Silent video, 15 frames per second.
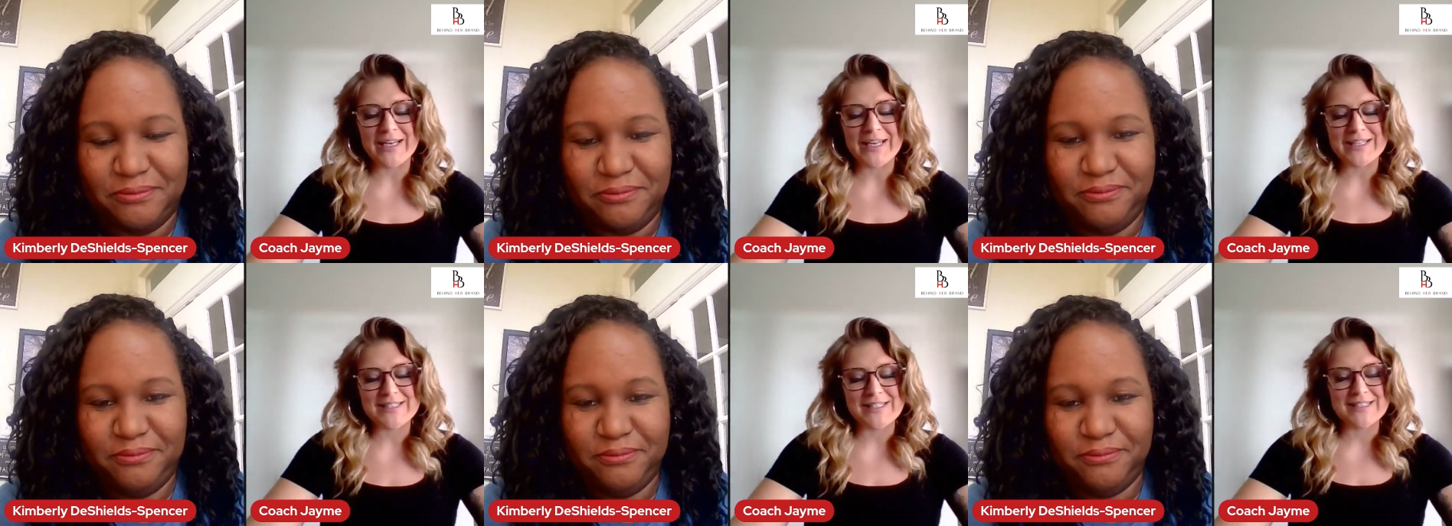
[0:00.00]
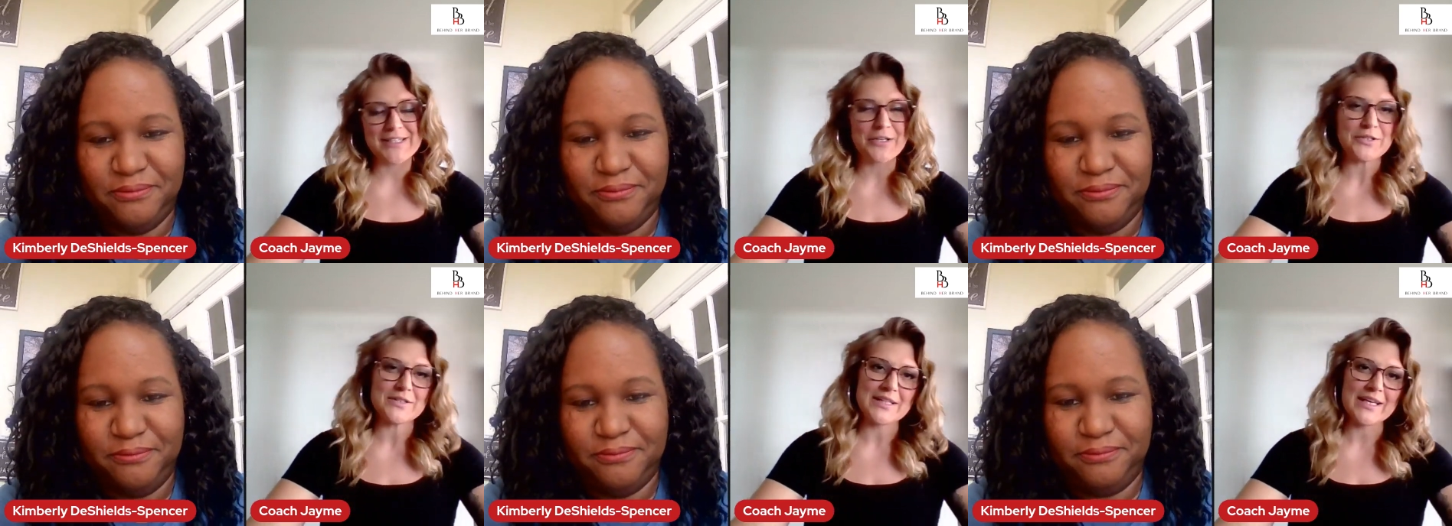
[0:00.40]

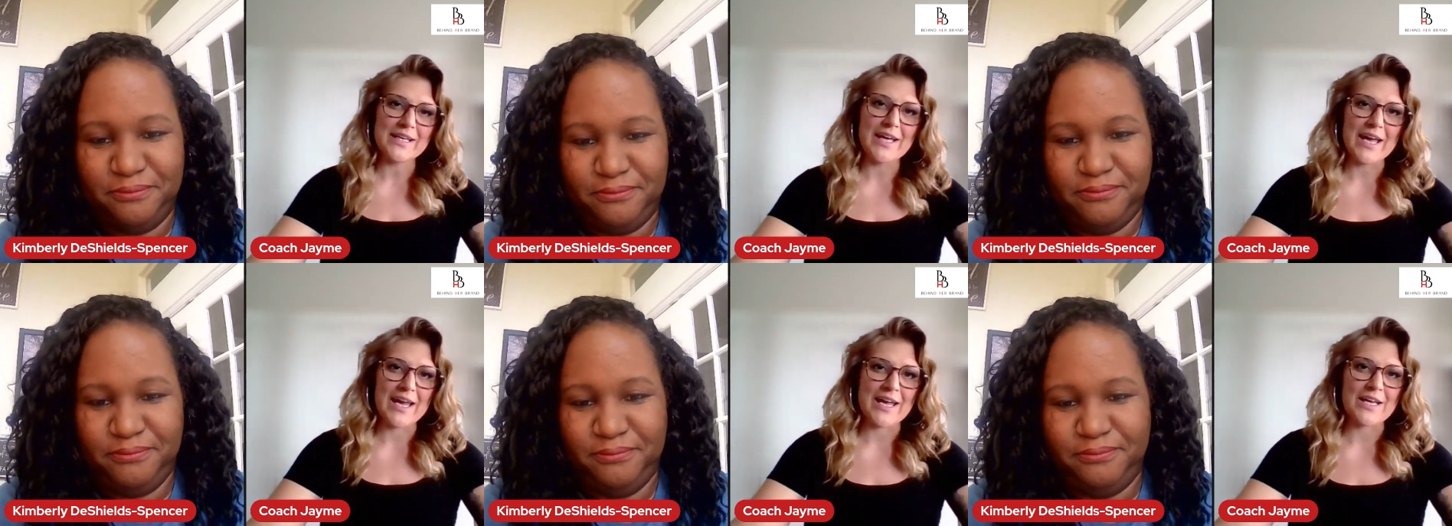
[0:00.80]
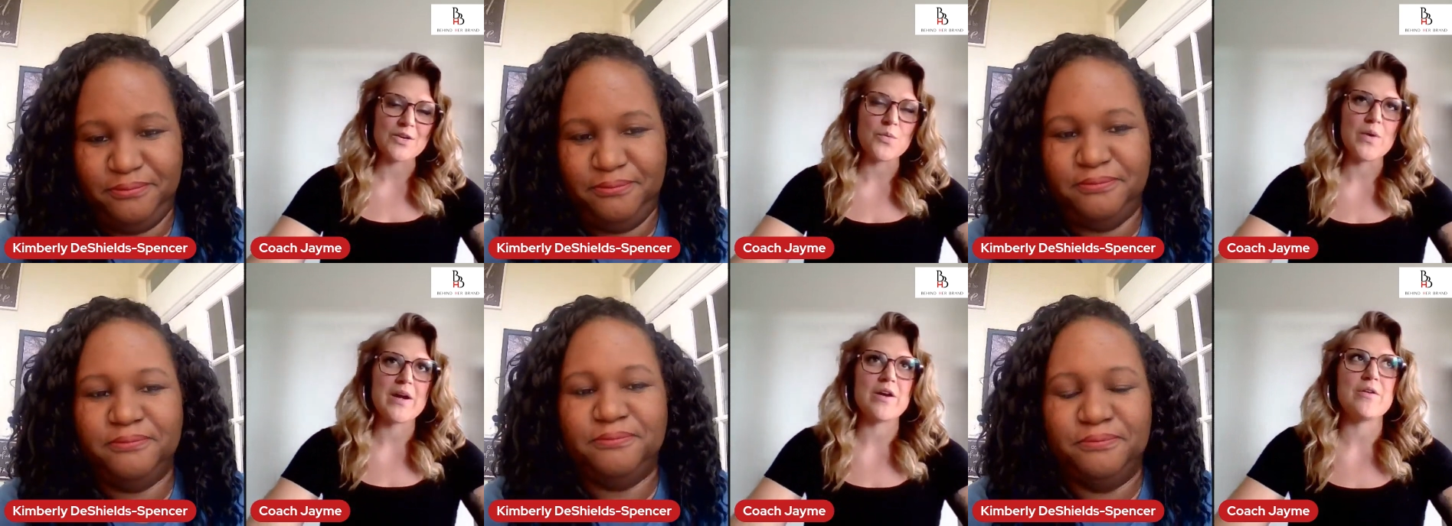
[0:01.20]
Speaker 1: necessarily. And
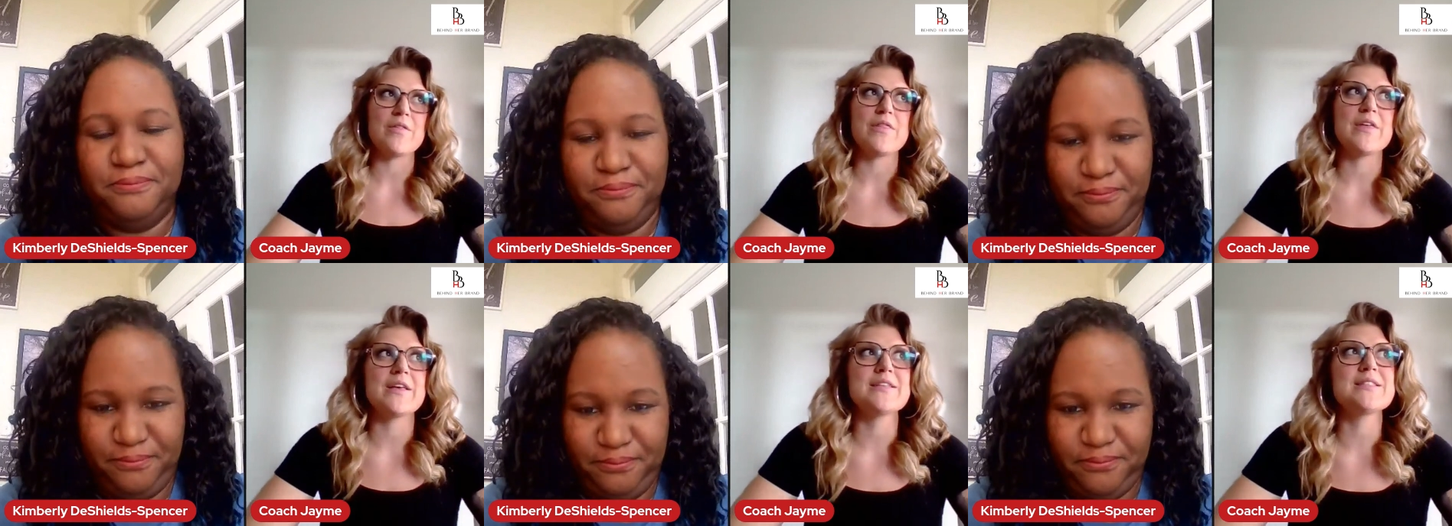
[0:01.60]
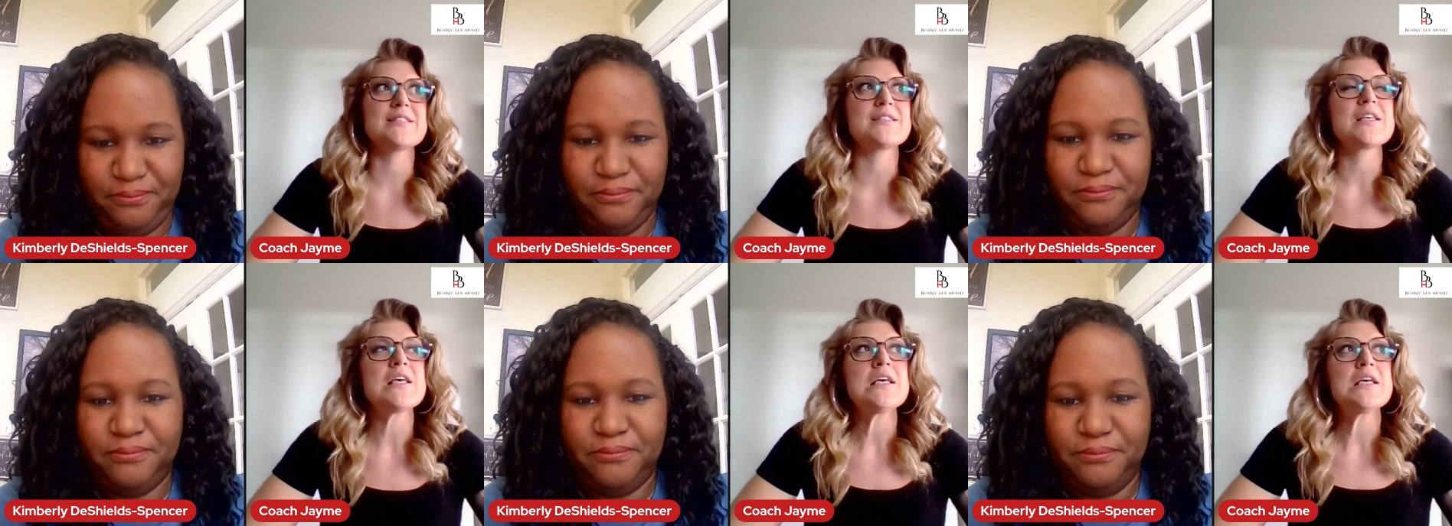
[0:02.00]
where this,